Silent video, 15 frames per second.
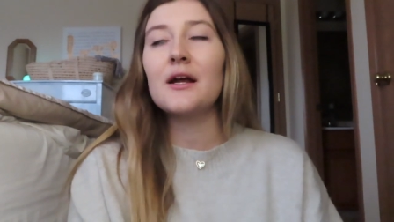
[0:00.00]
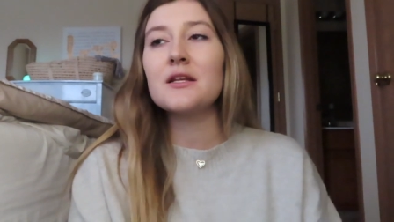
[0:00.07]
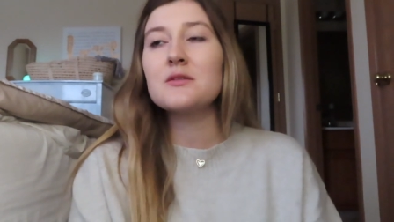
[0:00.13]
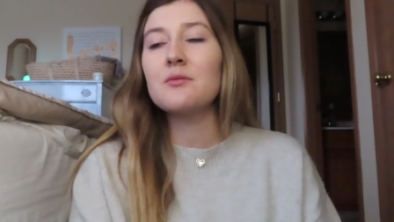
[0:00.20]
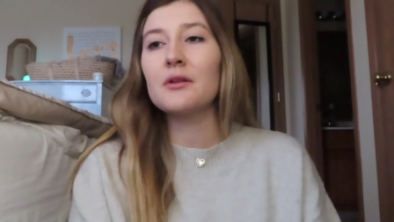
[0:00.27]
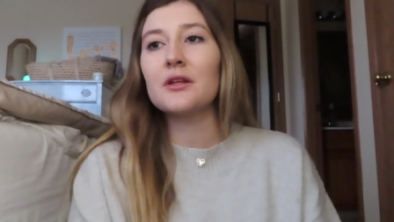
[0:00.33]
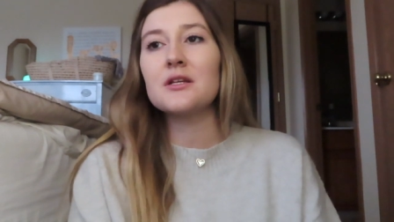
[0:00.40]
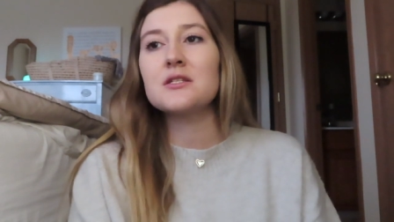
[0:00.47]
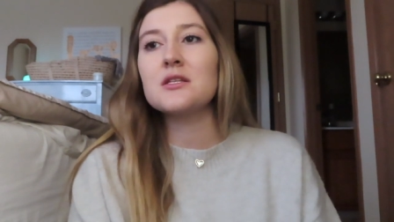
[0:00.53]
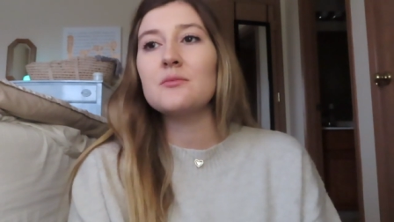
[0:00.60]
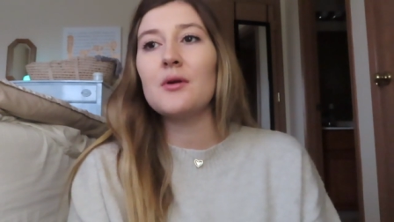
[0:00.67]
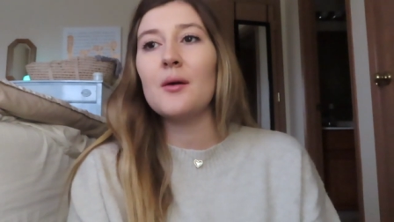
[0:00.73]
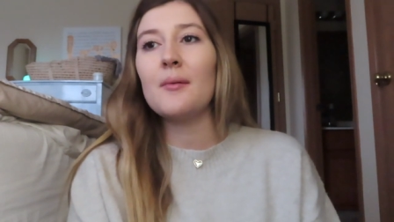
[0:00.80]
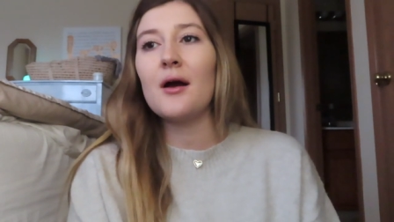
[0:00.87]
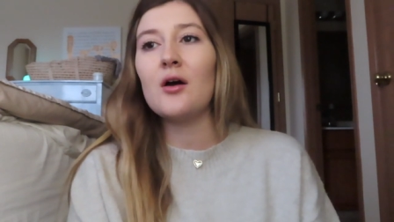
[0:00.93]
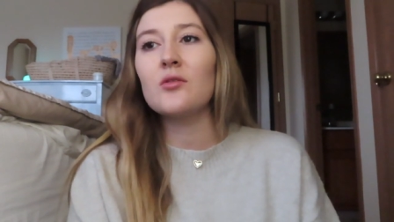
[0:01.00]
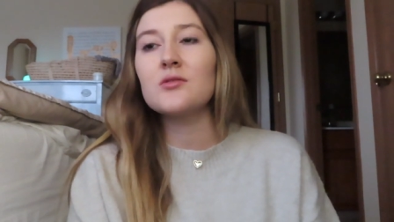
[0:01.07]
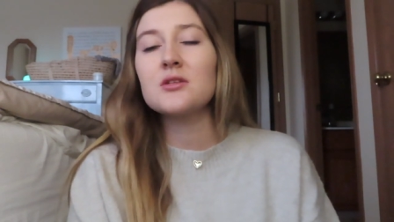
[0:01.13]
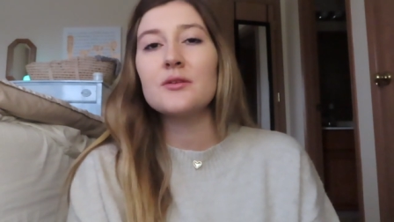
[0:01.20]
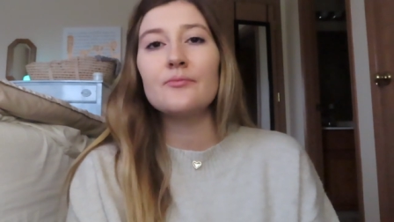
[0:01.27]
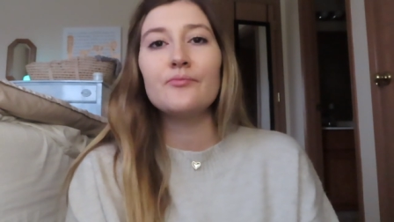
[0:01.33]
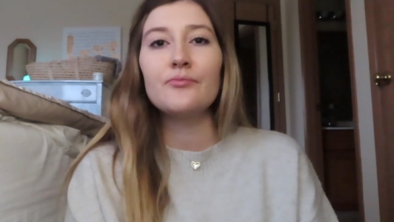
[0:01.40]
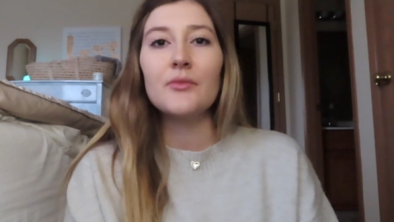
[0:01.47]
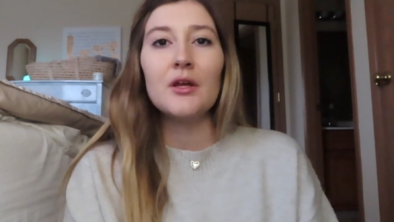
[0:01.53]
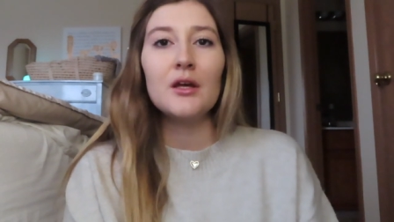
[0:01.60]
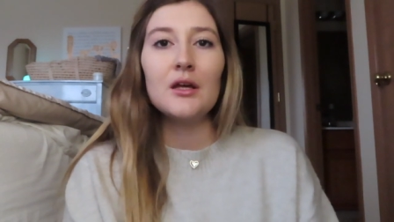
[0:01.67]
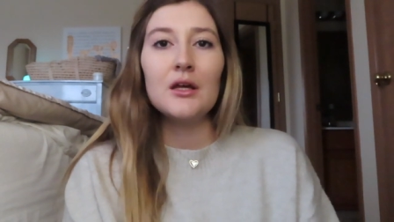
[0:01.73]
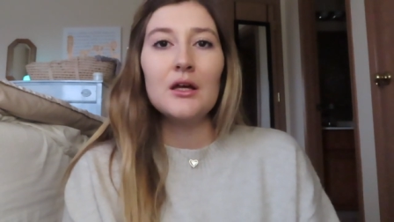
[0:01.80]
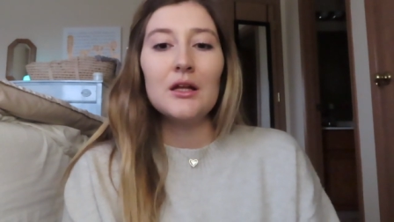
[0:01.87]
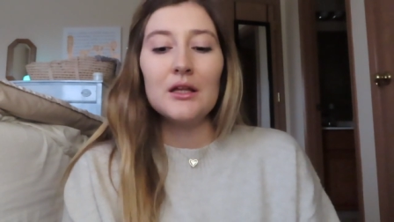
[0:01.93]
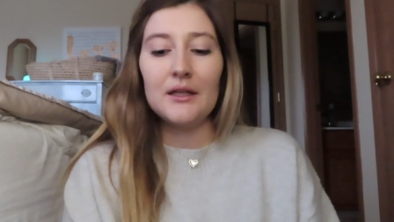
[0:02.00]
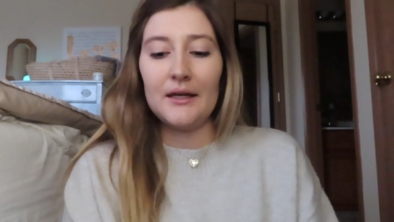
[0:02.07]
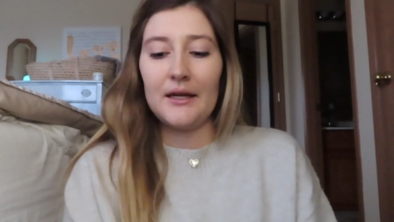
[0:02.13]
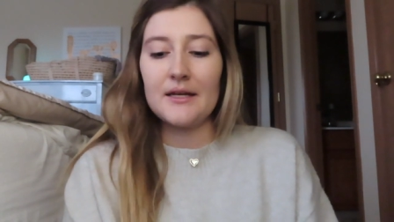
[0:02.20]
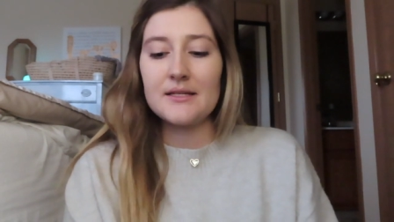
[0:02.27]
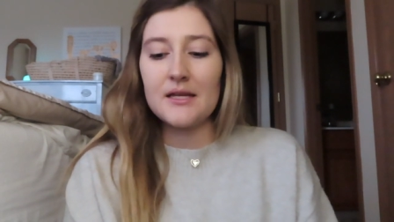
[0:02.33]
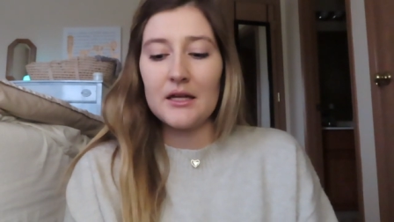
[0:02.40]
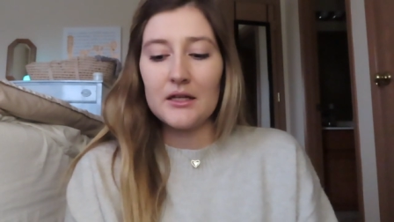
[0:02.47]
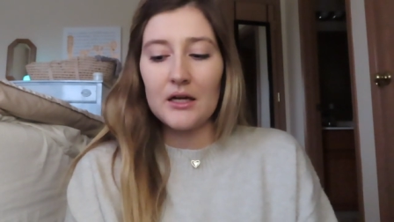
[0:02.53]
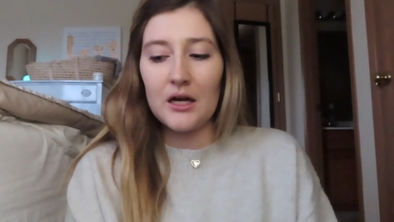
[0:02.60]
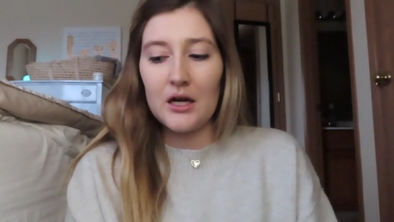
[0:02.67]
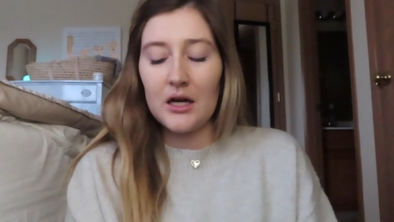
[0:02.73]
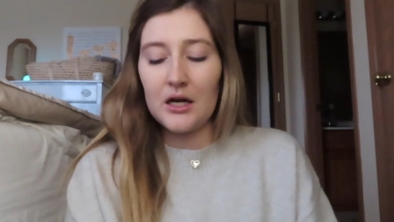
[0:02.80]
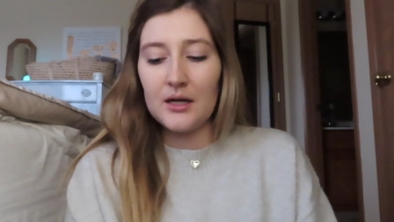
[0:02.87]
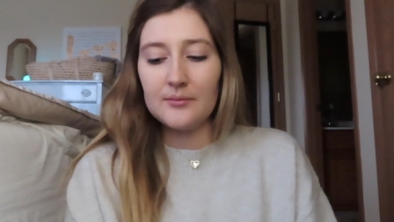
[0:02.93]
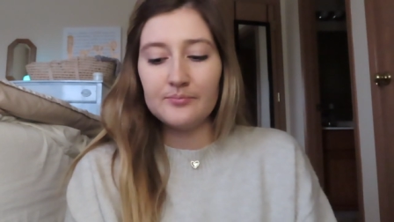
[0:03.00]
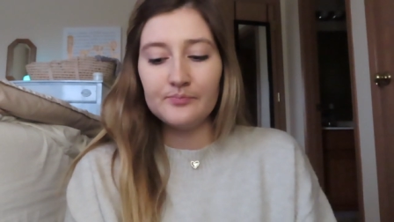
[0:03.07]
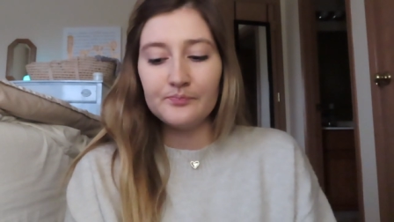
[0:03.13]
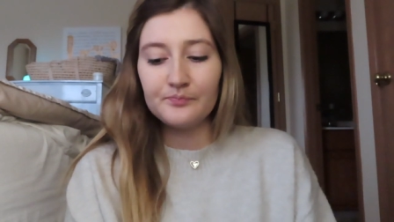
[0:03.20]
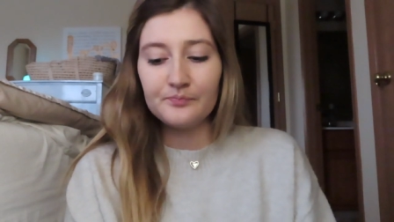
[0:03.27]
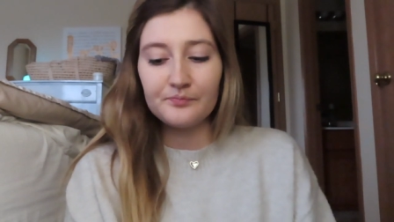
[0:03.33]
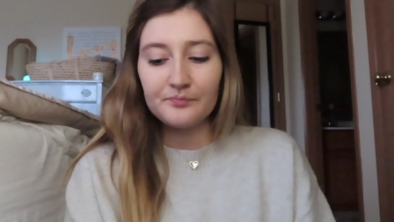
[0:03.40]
I just want this to be about, like I said, um,